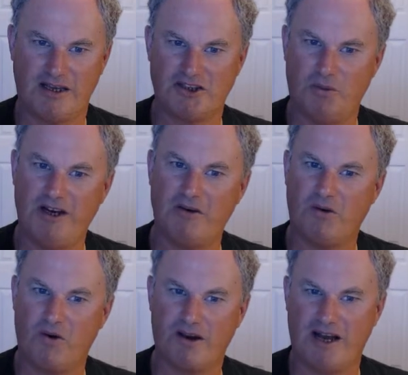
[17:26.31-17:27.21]
Okay, so we
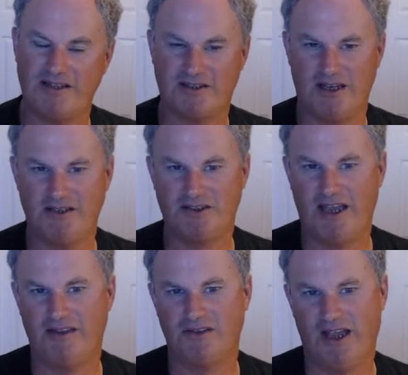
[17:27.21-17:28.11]
don't organize
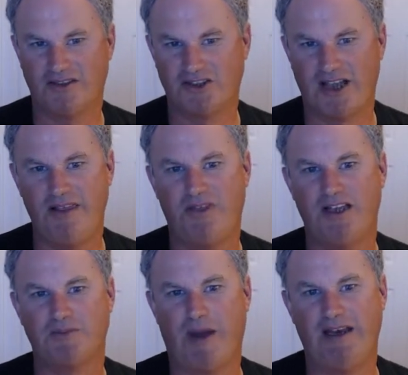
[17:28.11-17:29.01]
things and cite
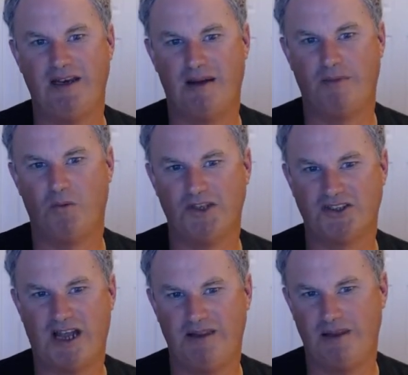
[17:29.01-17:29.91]
things by number. We
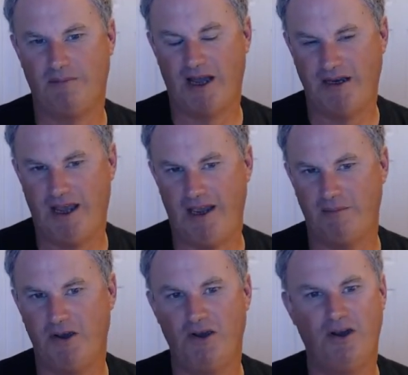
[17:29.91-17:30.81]
cite them by
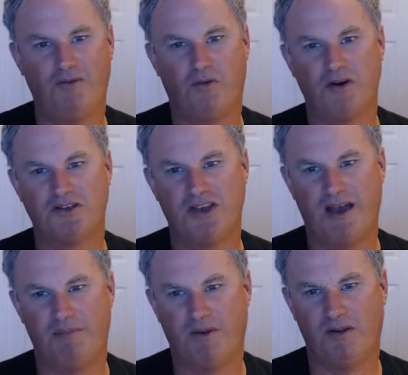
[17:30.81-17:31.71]
name. For
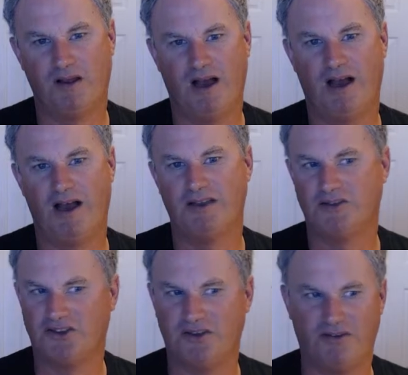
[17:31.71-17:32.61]
example,
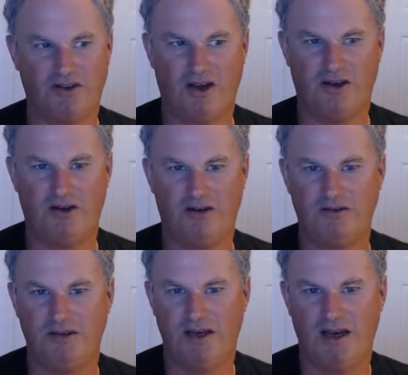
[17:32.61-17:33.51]
Civil
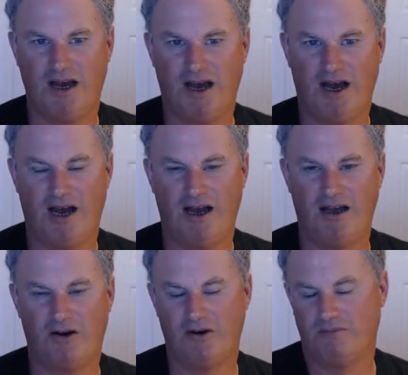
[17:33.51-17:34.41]
Code,
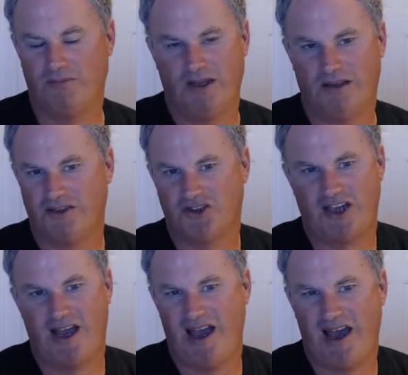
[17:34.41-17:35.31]
or let's
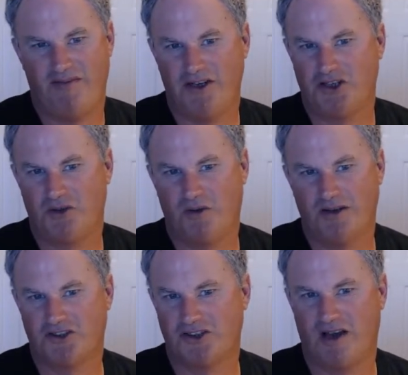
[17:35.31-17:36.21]
say I have an issue
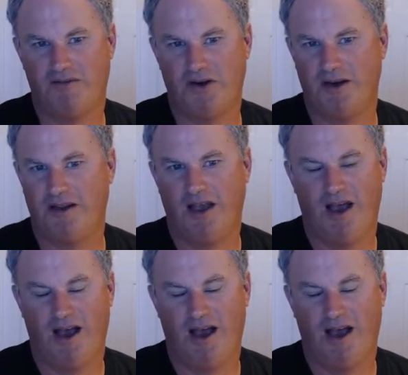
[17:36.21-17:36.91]
on discovery.